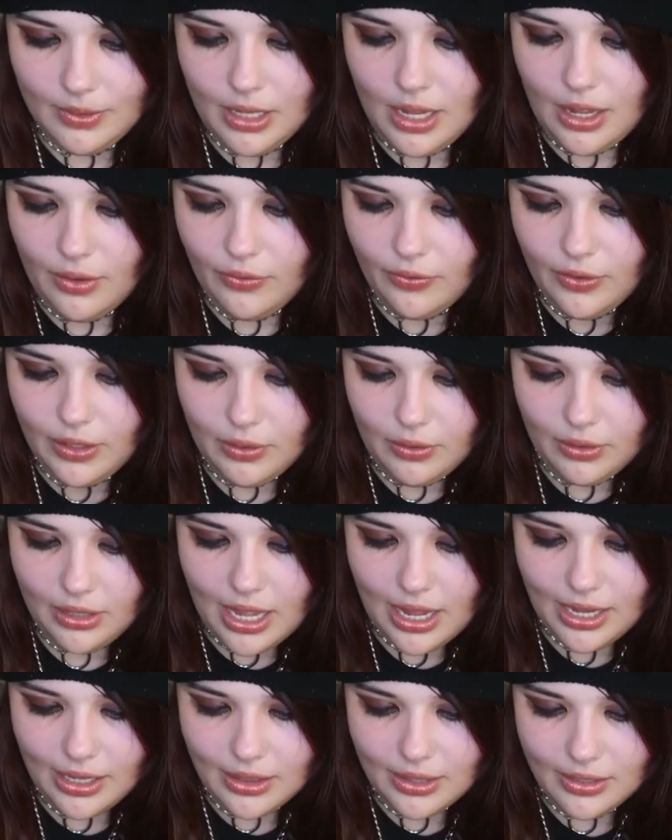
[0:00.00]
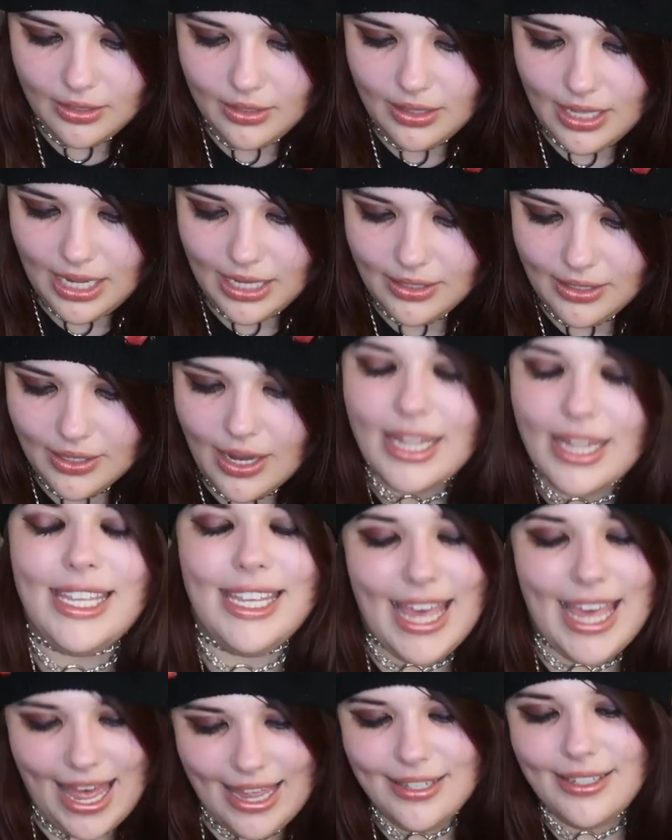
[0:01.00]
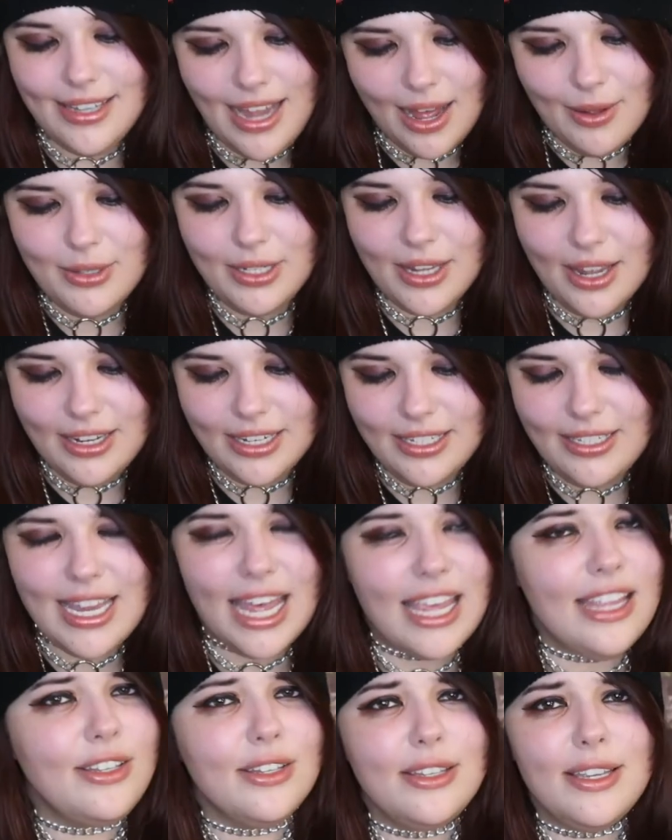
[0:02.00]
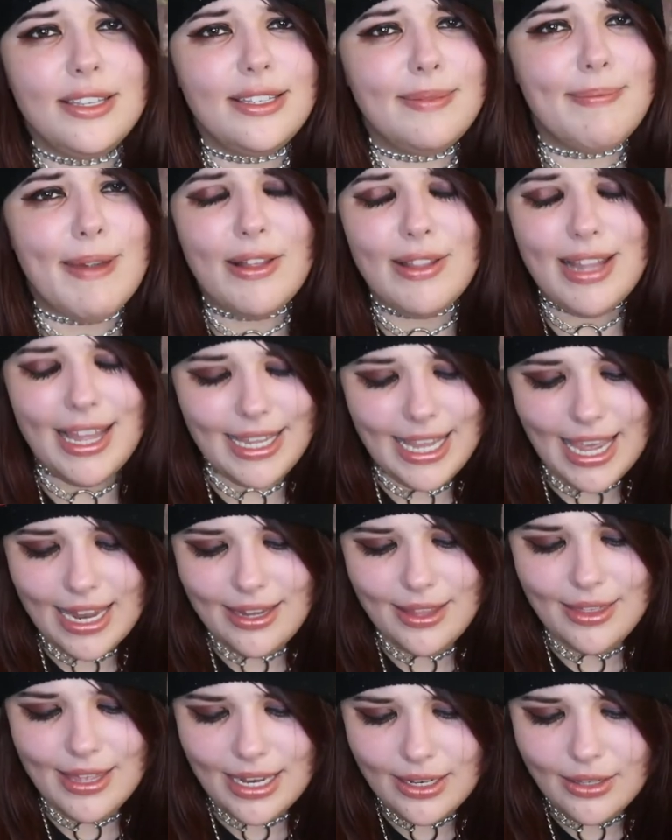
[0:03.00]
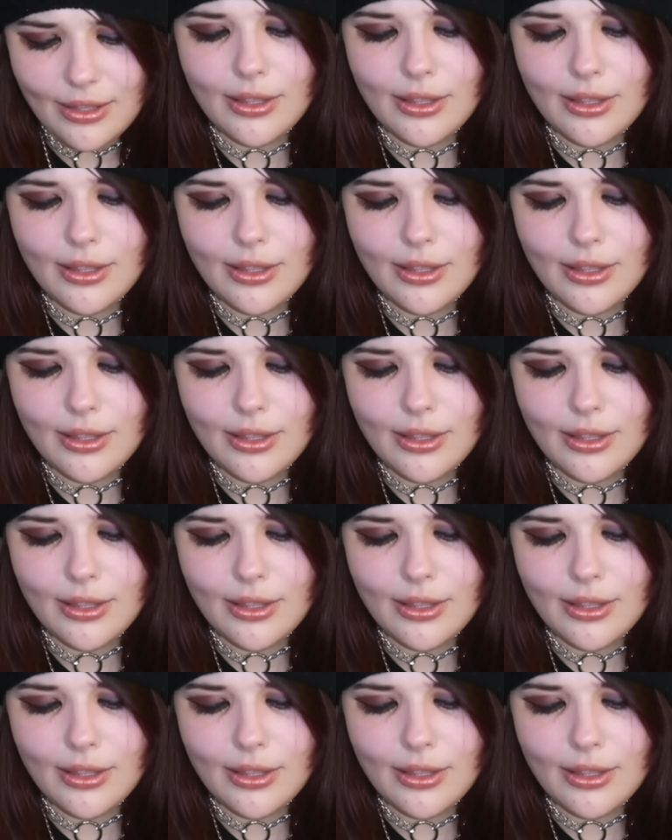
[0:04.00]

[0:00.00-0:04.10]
I feel like this thing's like, yes. I was going to say, it doesn't smell like anything.